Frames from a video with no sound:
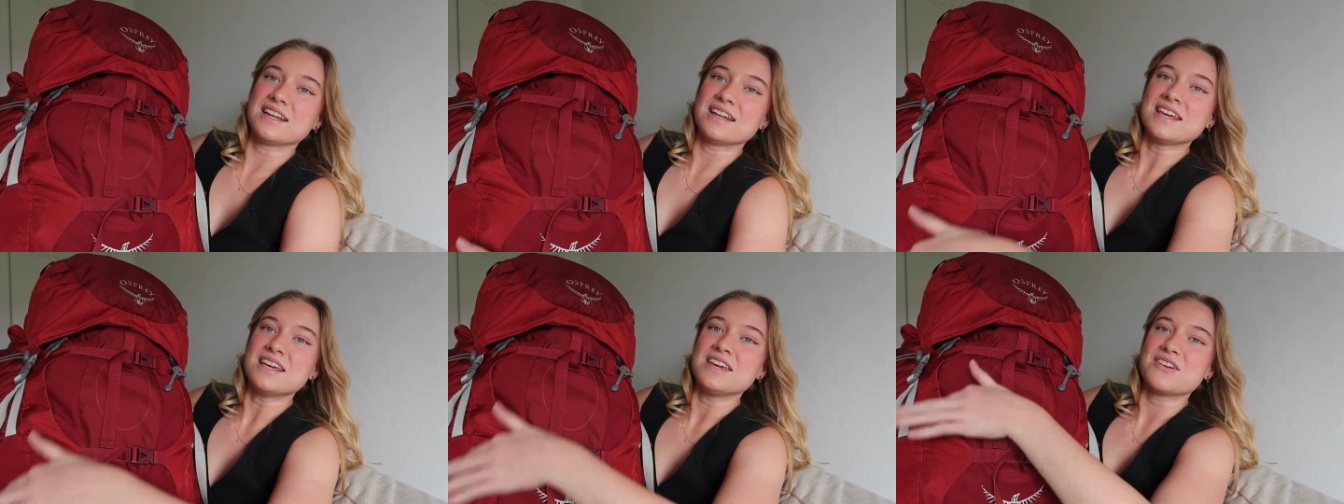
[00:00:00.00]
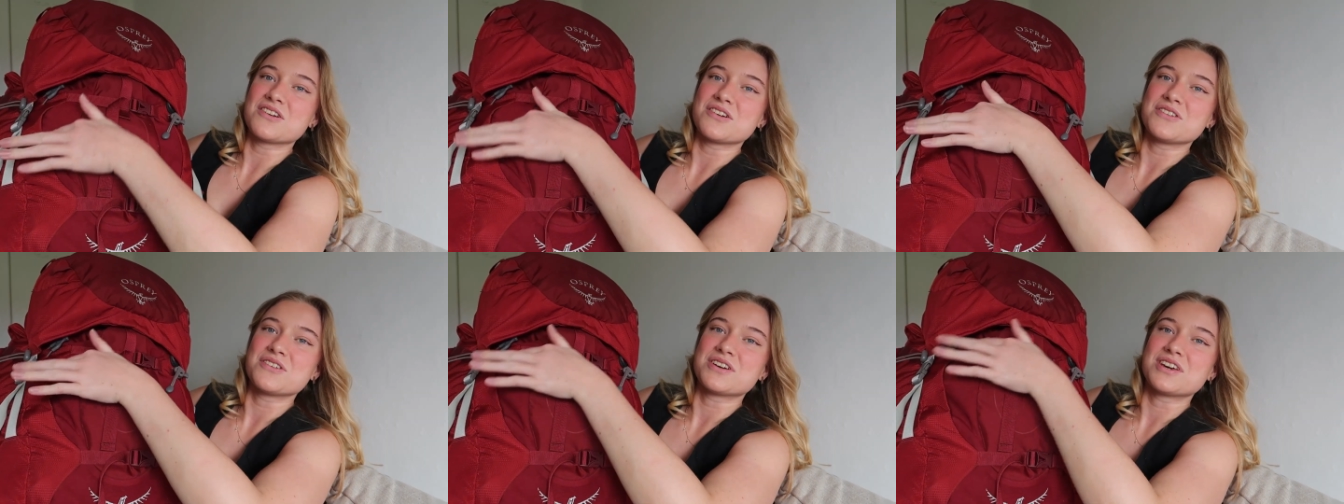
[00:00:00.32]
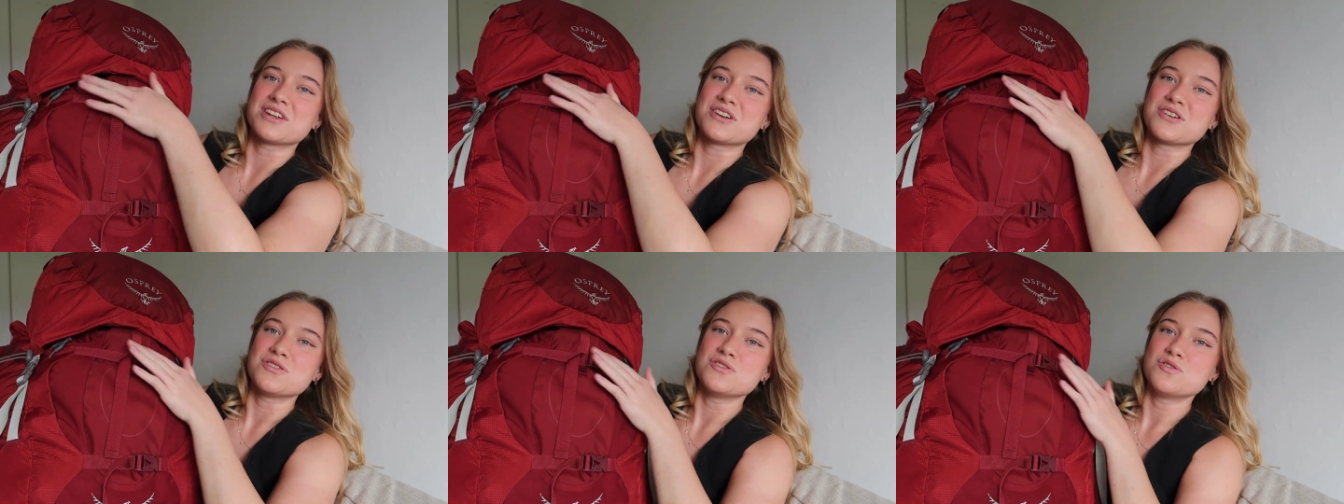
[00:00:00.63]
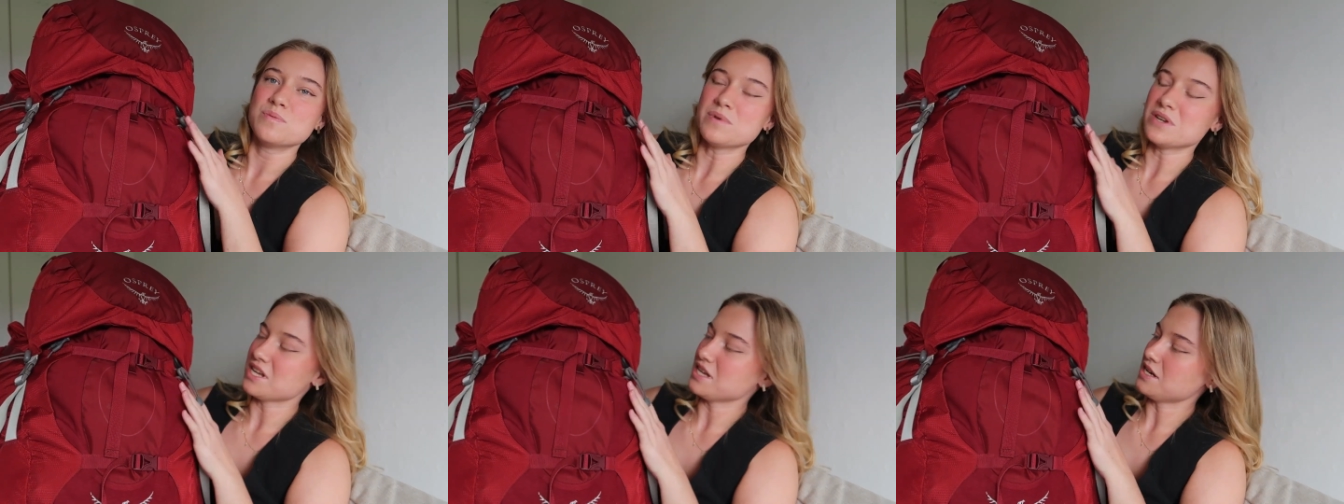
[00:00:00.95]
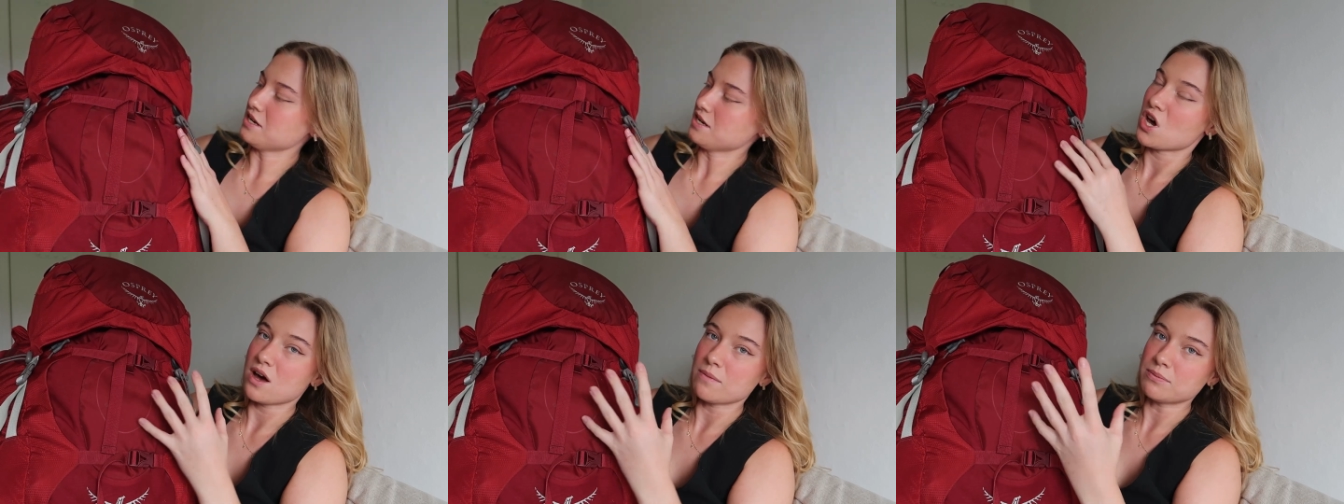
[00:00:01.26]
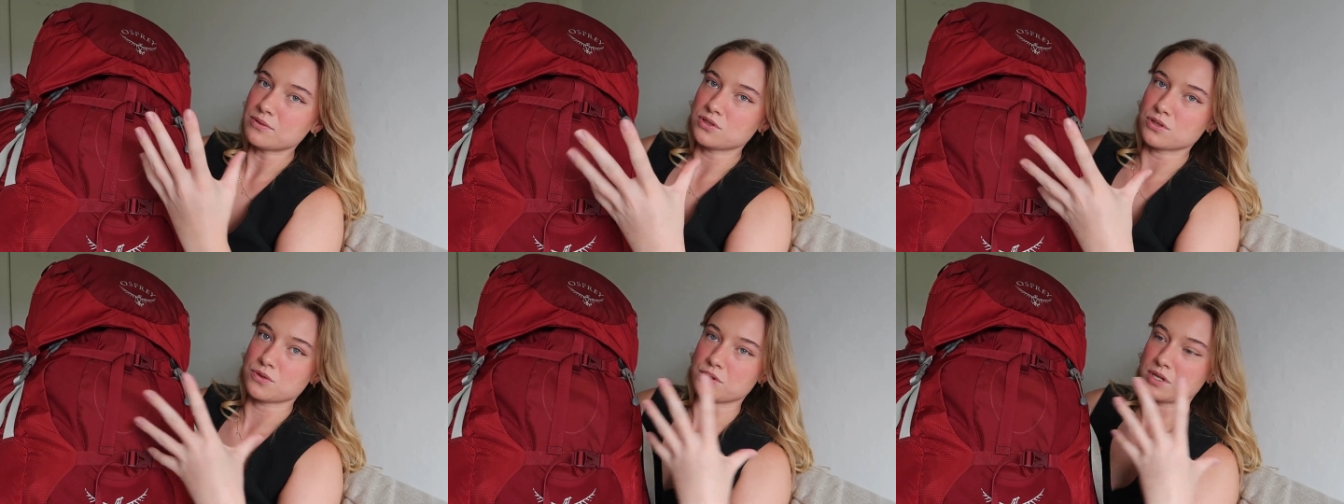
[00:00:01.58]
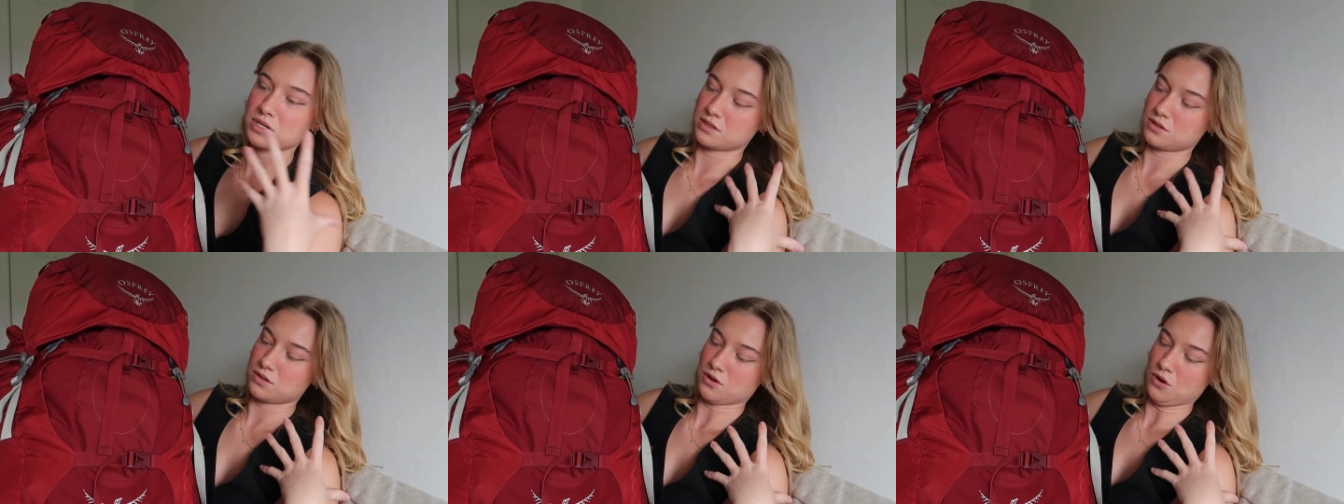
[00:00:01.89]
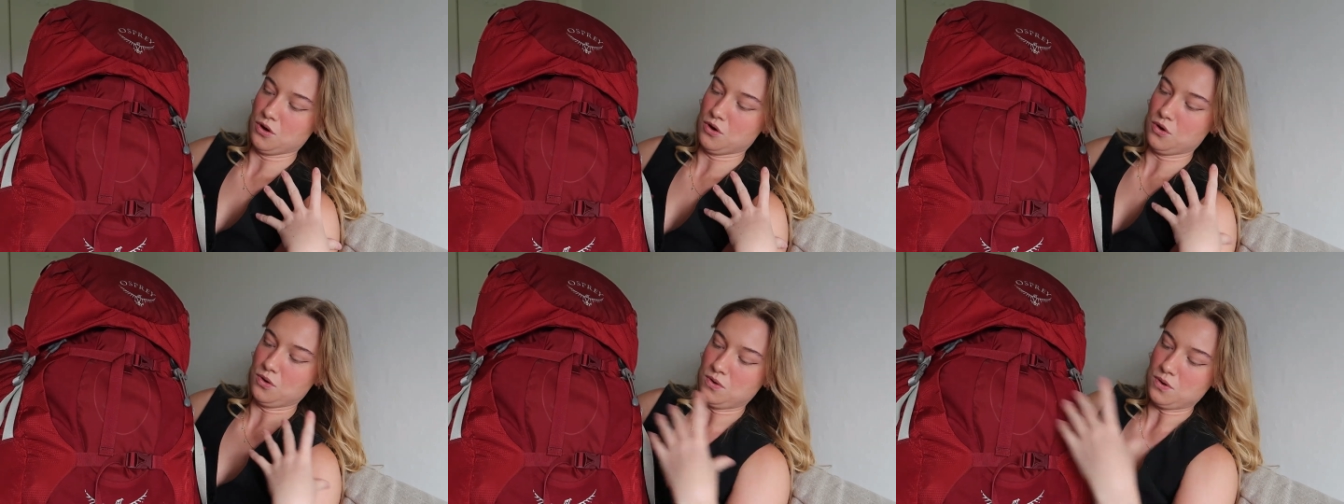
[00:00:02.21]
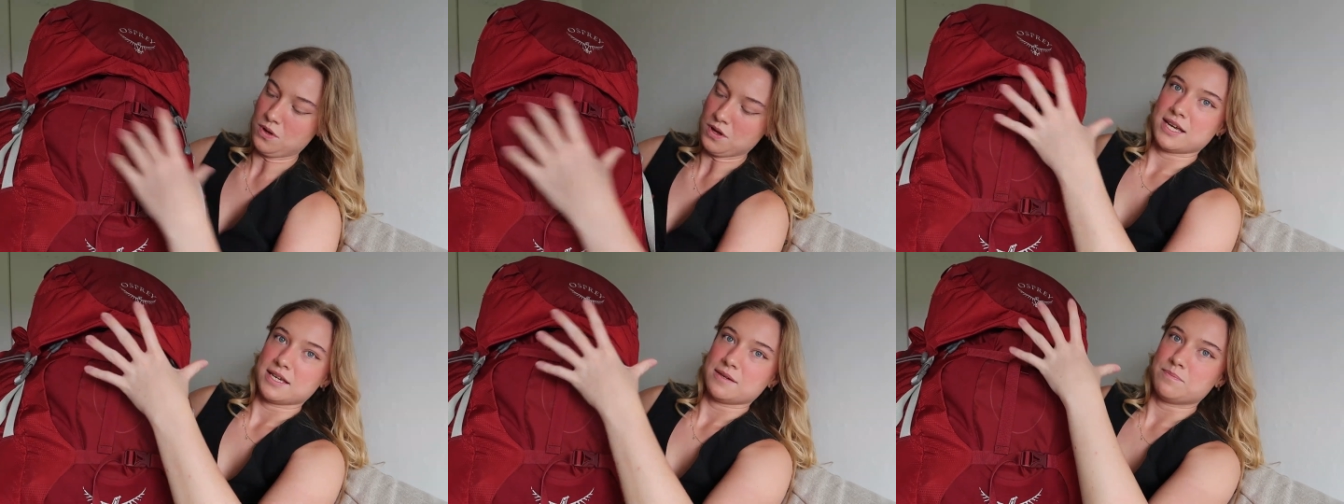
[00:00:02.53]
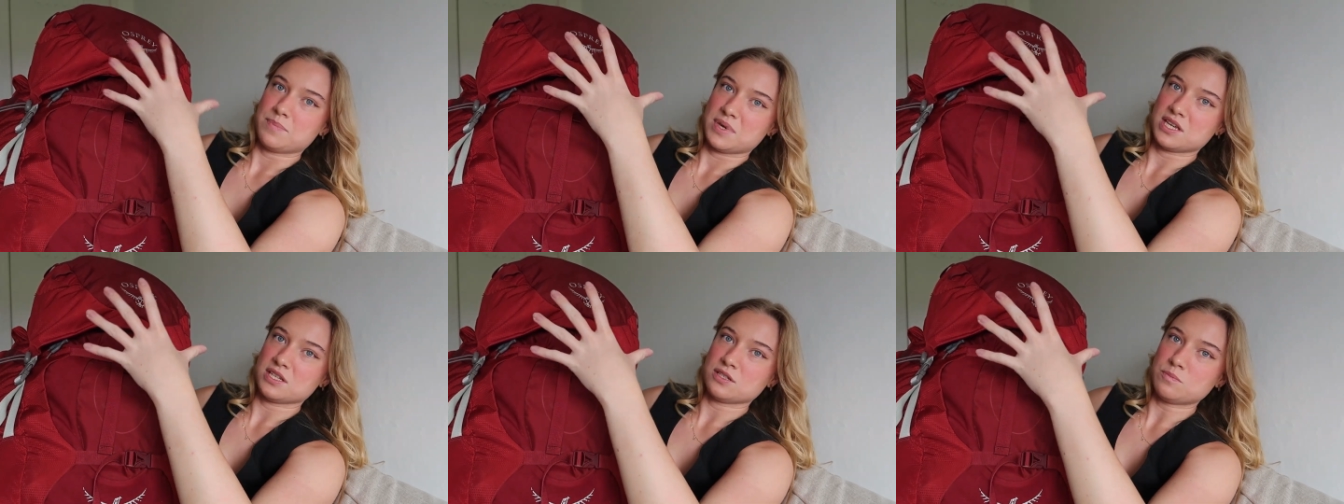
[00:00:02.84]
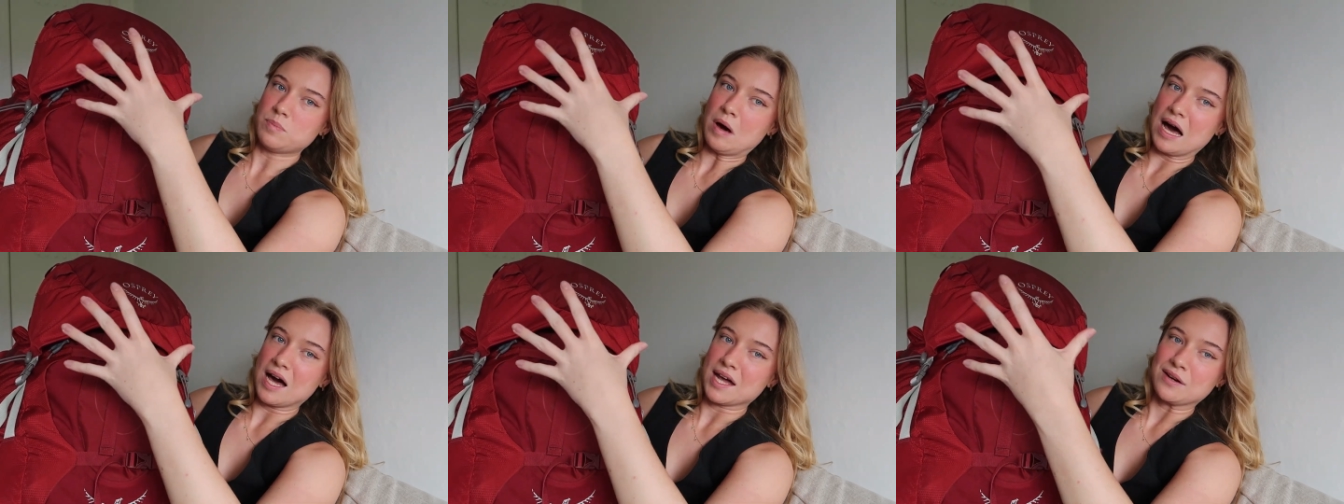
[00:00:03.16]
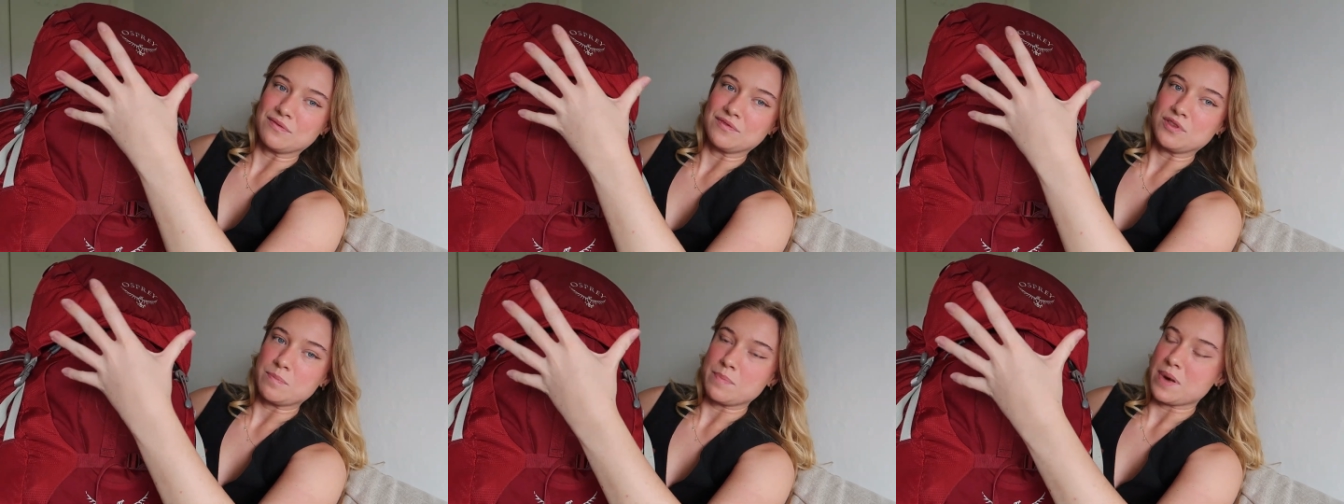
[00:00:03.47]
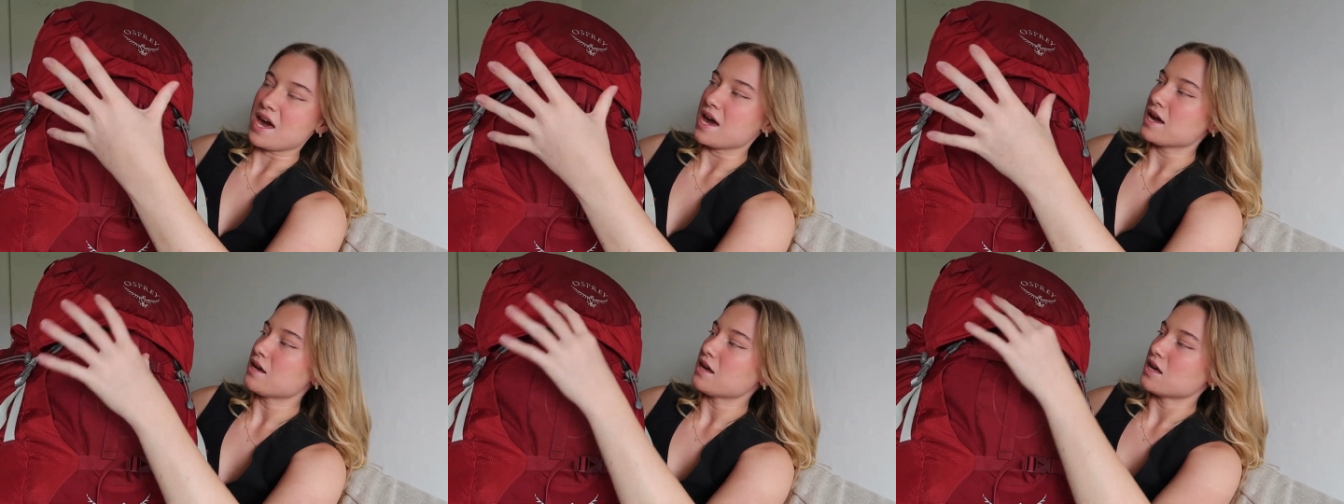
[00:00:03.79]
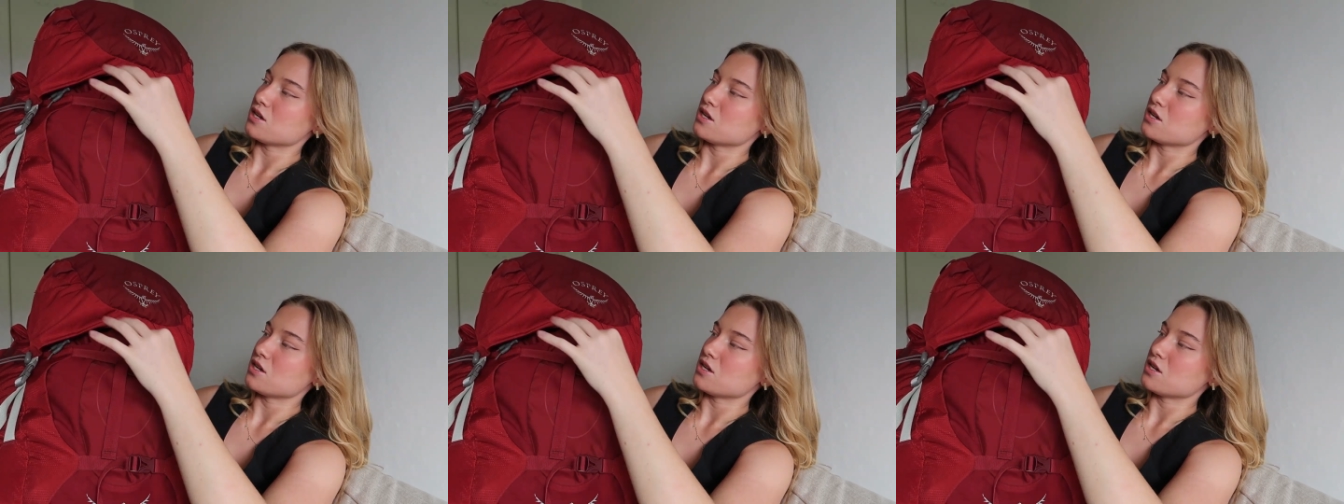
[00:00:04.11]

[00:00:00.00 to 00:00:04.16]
in here you can open it up, so it's the whole like biggest part of the bag,